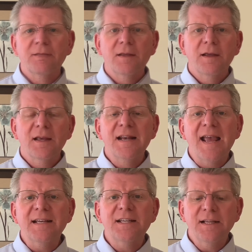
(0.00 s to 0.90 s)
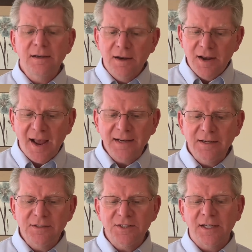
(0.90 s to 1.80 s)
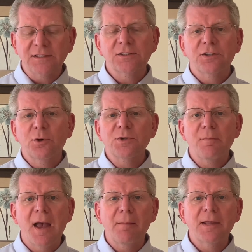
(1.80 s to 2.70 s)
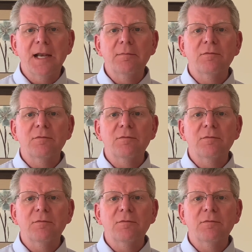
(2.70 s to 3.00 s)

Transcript: In 1896, there was a man by the name of